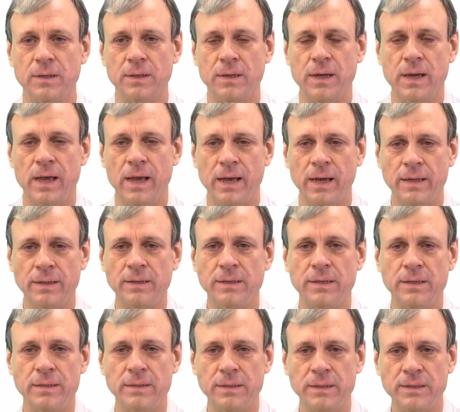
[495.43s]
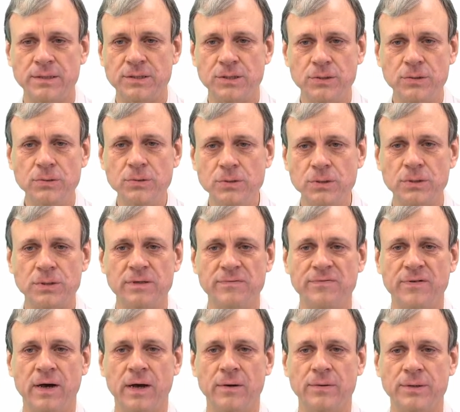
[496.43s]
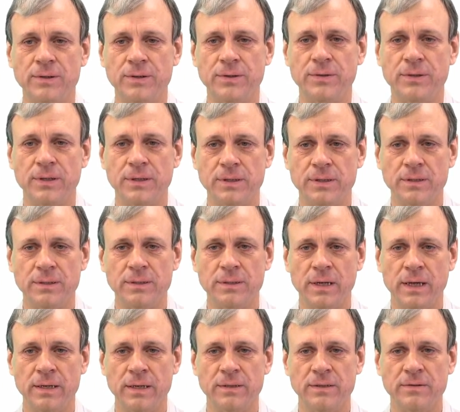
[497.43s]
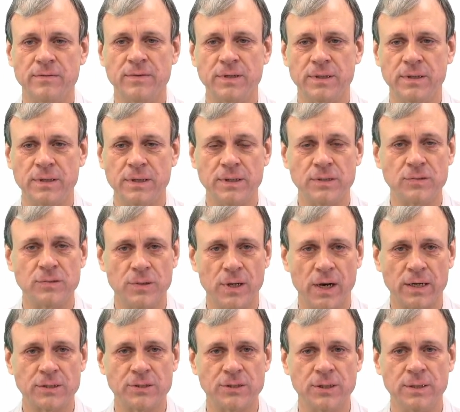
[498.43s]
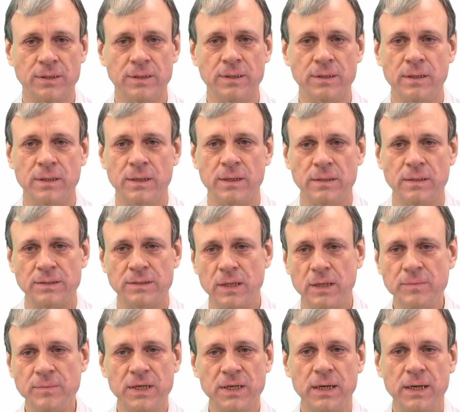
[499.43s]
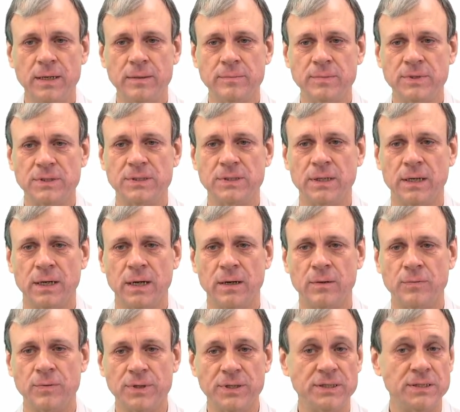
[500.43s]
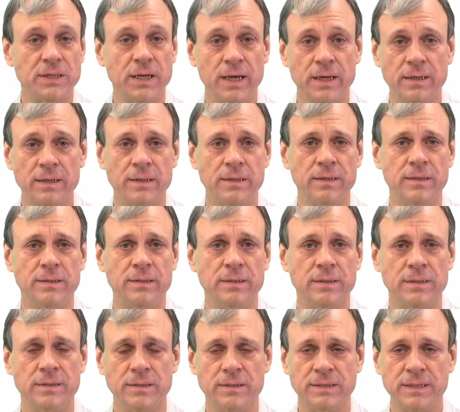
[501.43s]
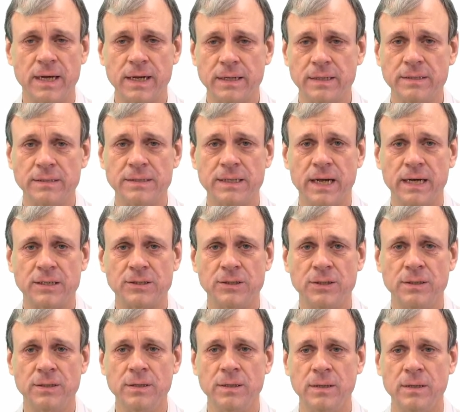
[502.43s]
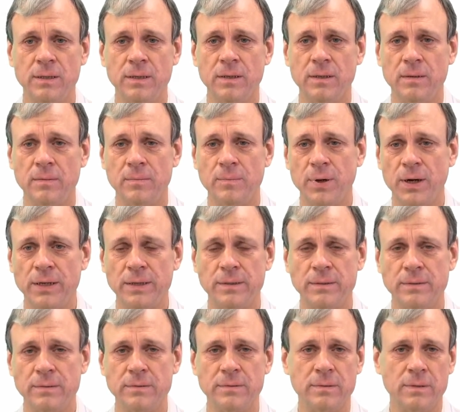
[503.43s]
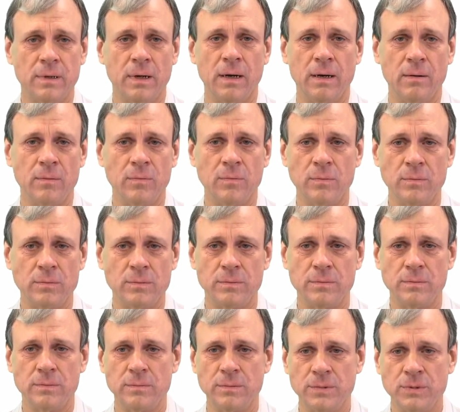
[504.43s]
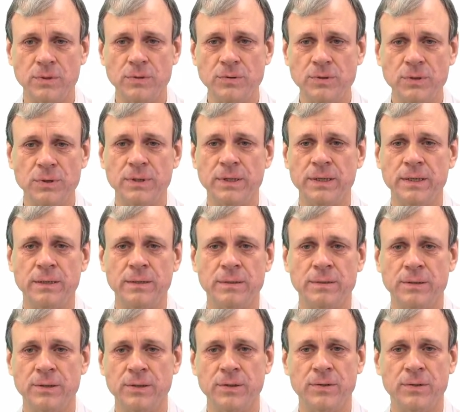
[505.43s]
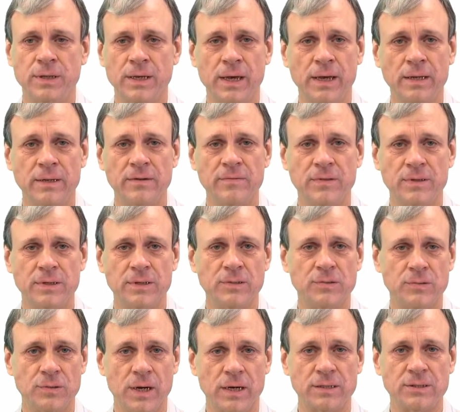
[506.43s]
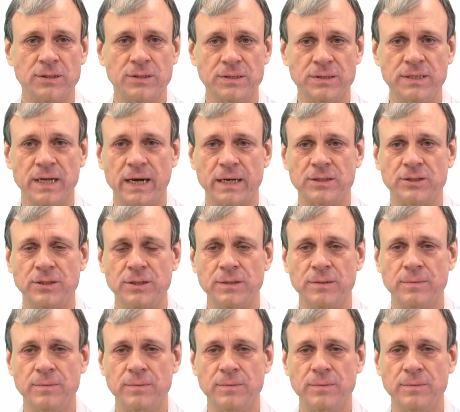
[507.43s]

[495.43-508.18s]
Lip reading: And it's usually found near the end of the introduction, sometimes restated in the second section, but usually near the end of the introduction section.